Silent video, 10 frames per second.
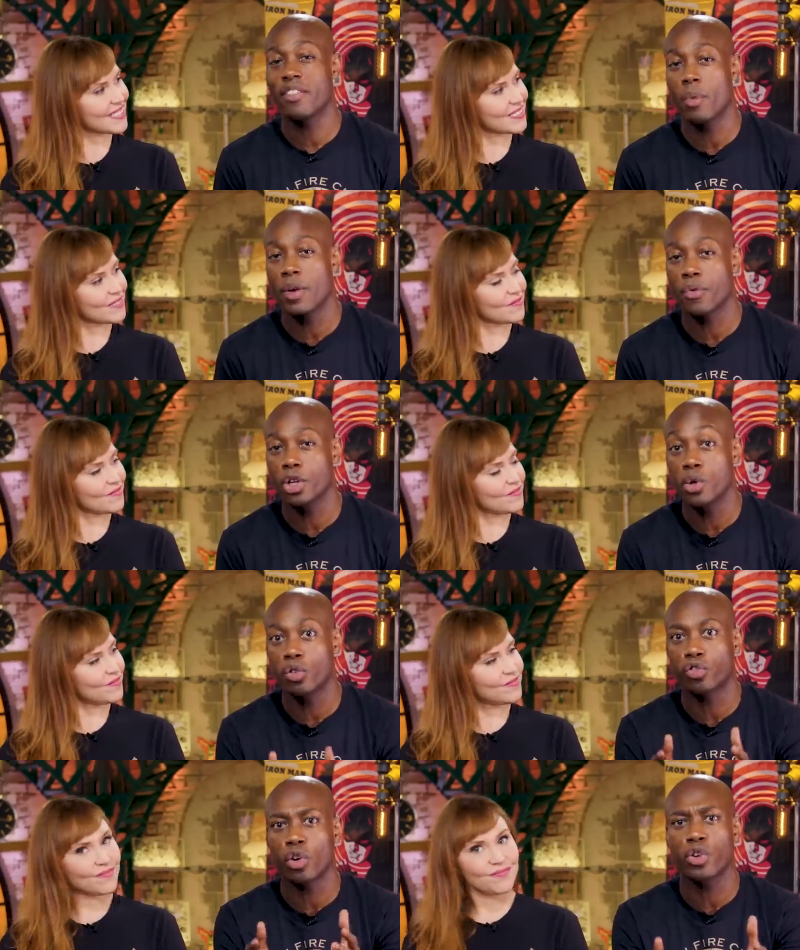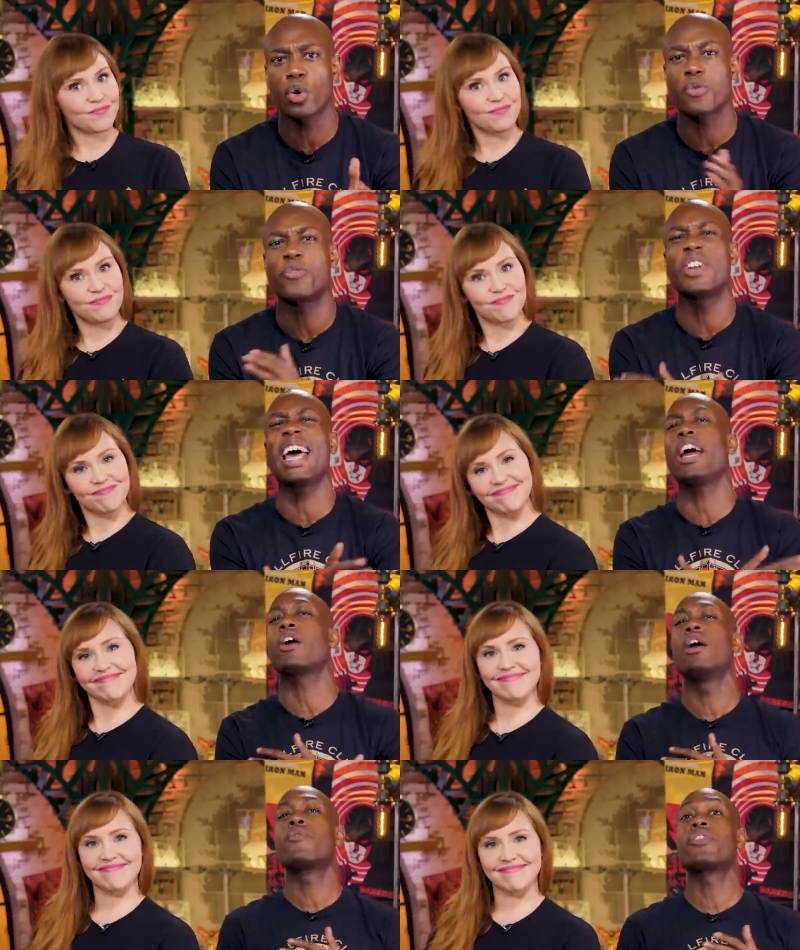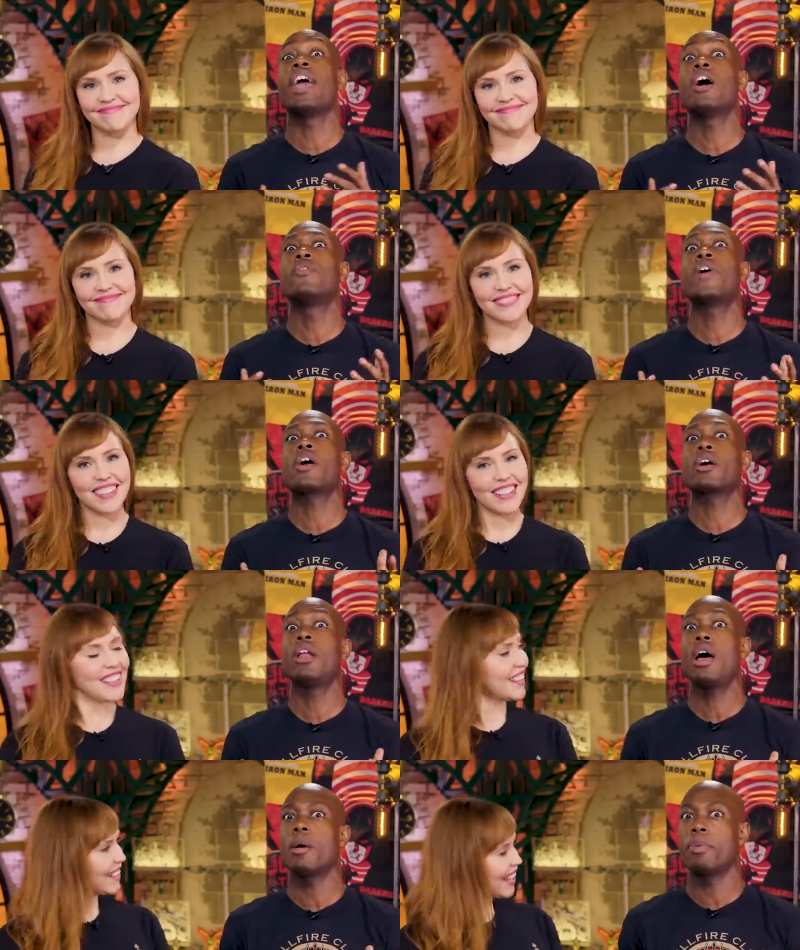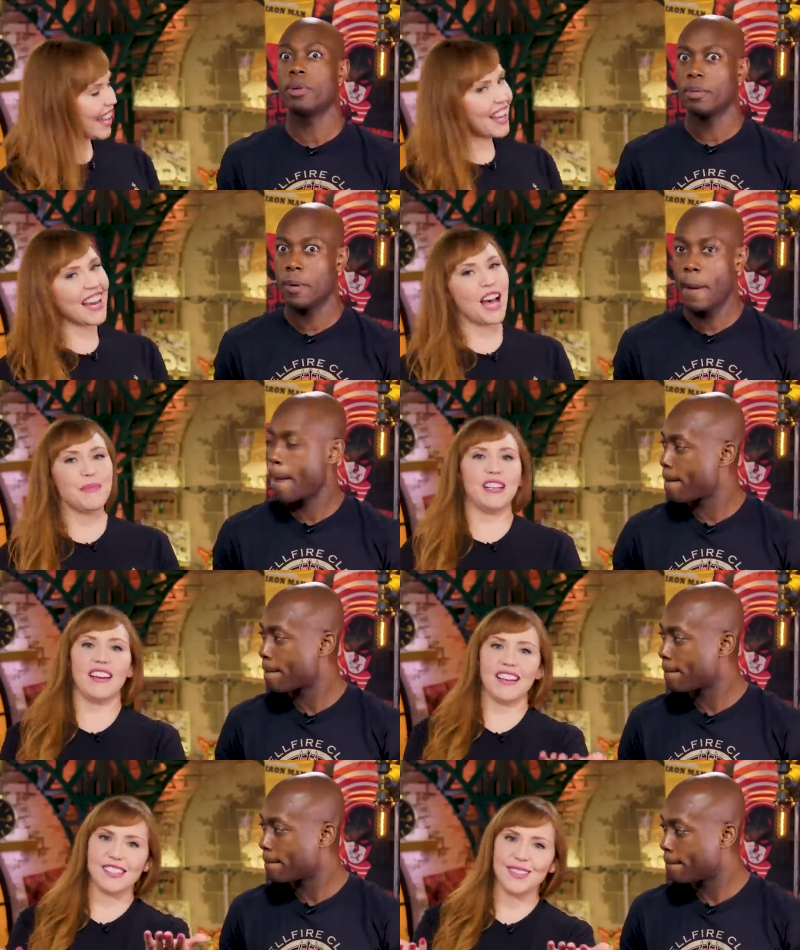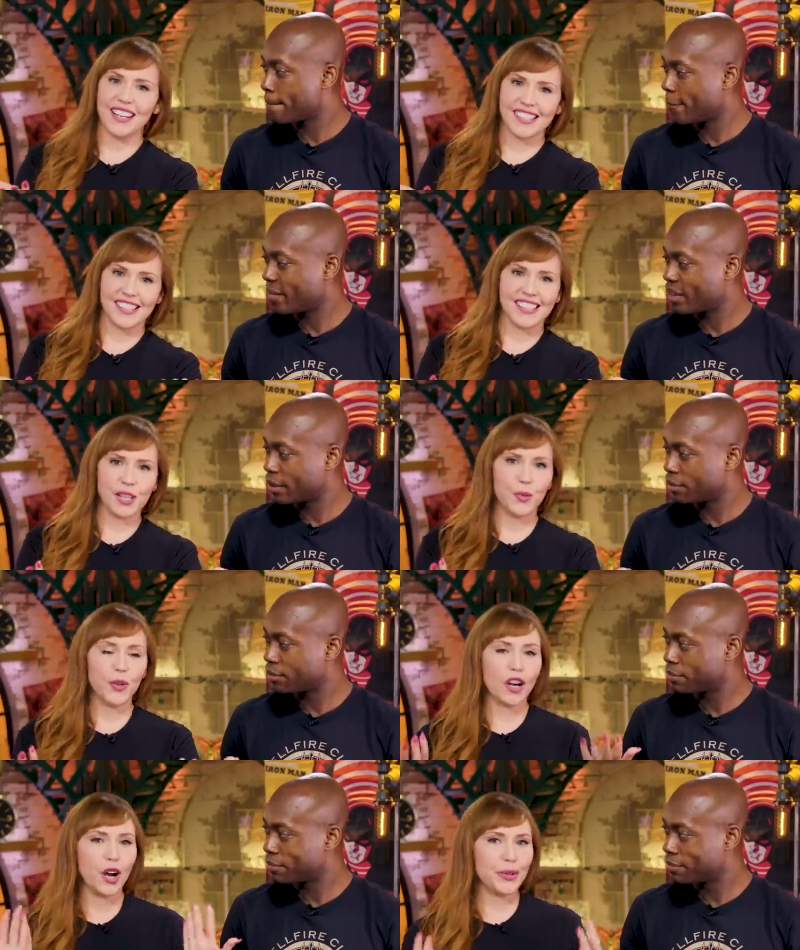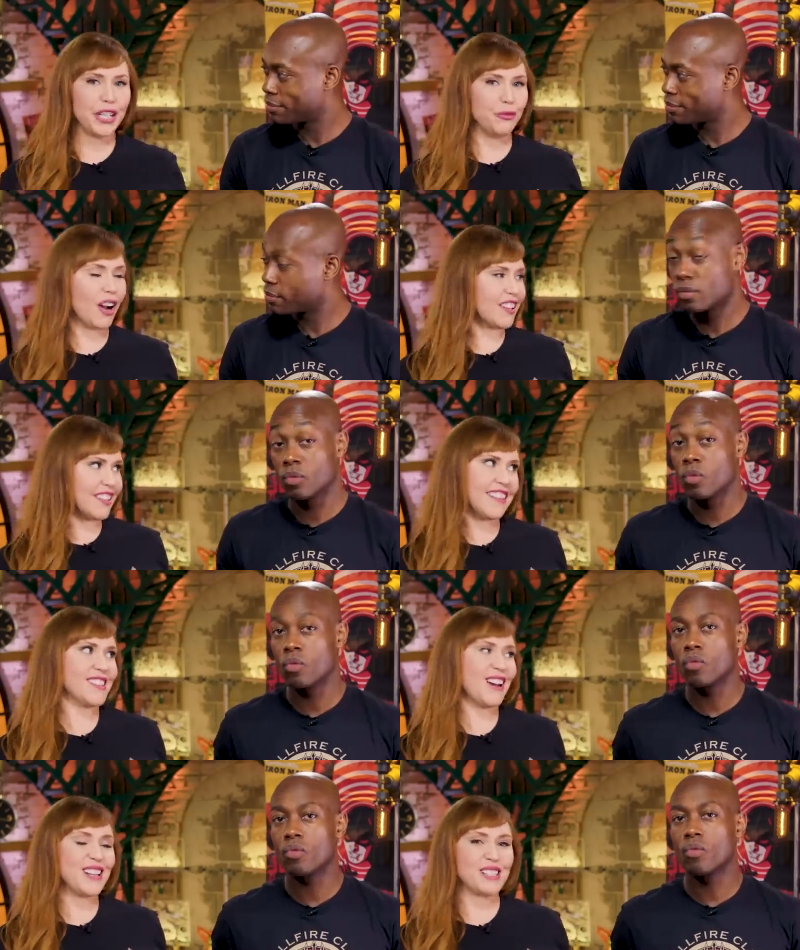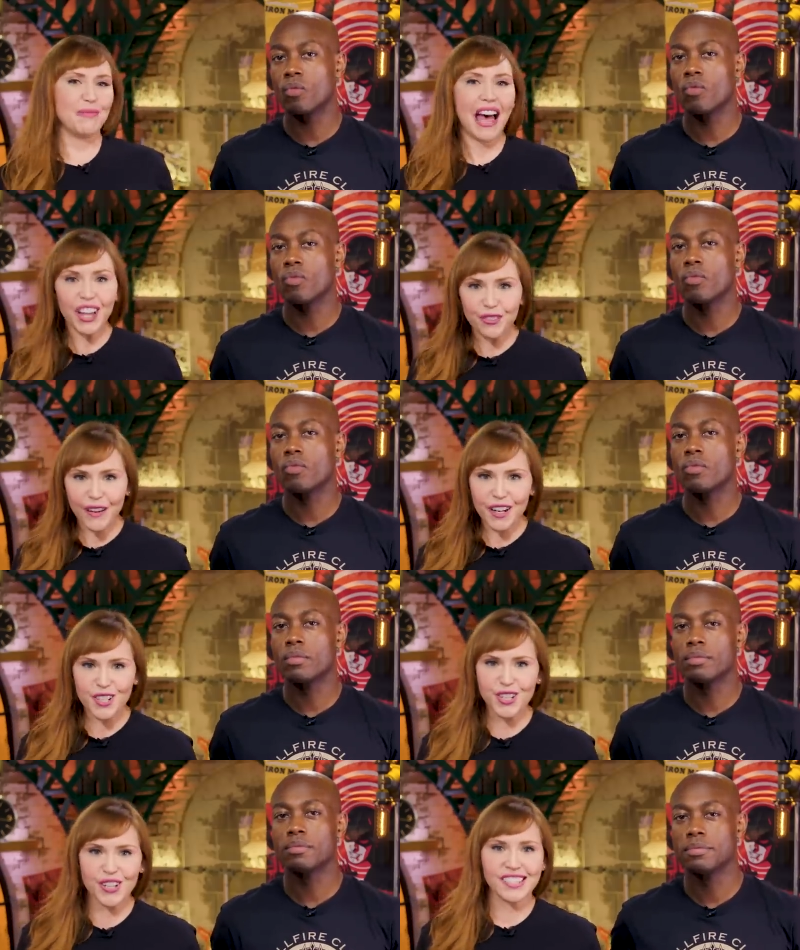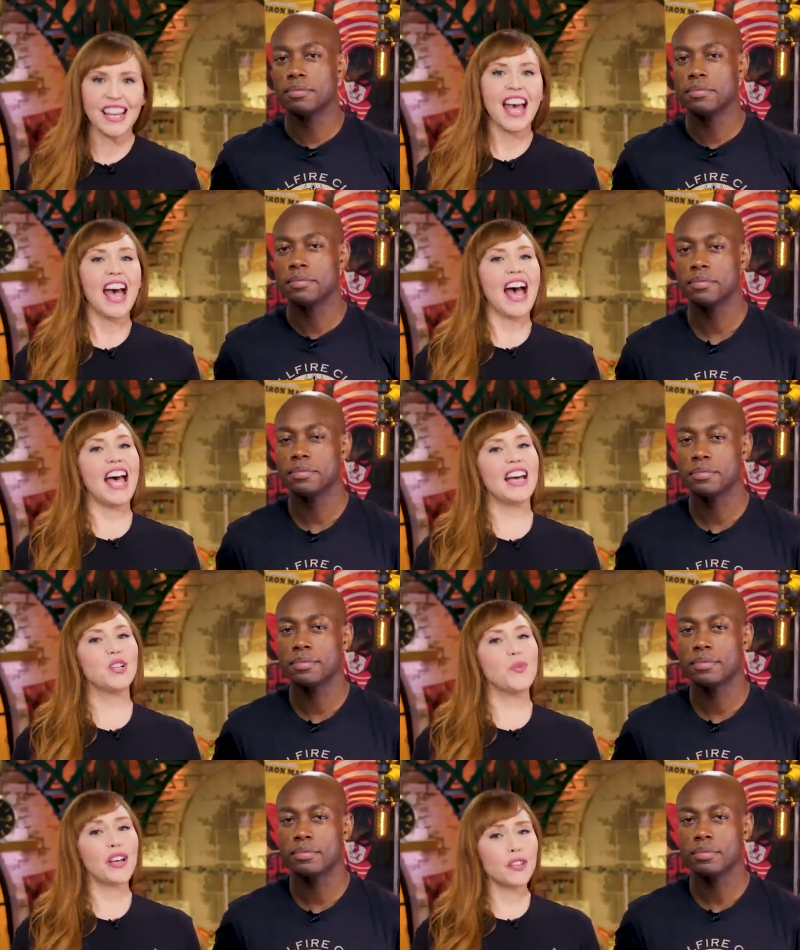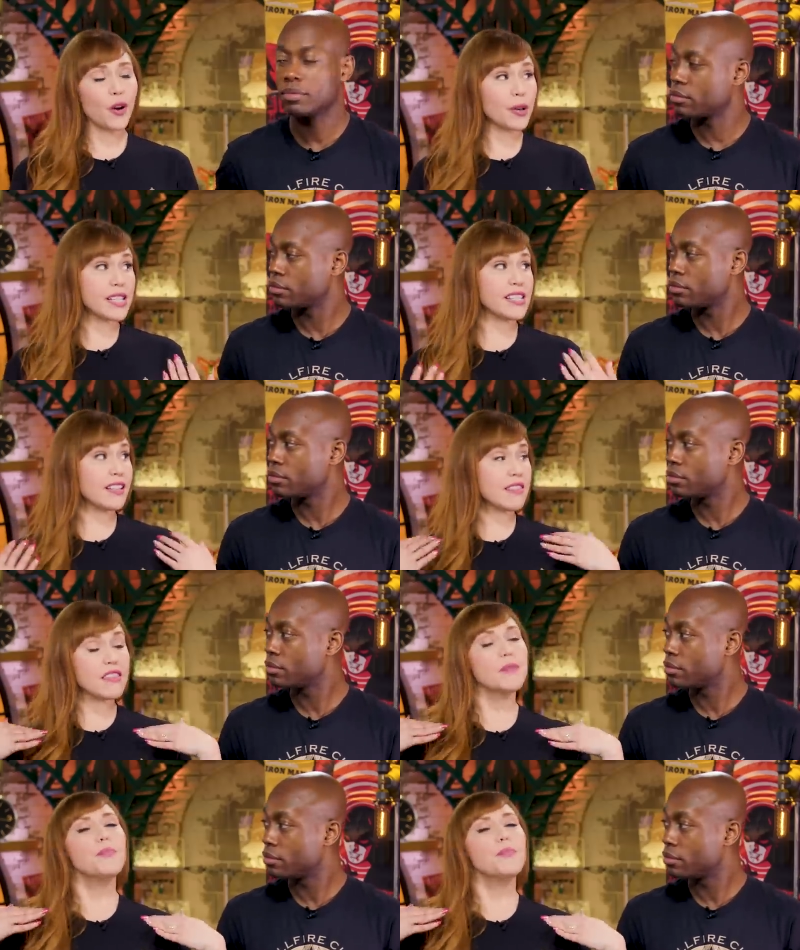Speaker 1: have a way for you to show your flair for the Hellfire Club.
Speaker 2: Yeah, I mean, as you guys can see, we're already rocking these awesome Hellfire shirts. And while you've already seen the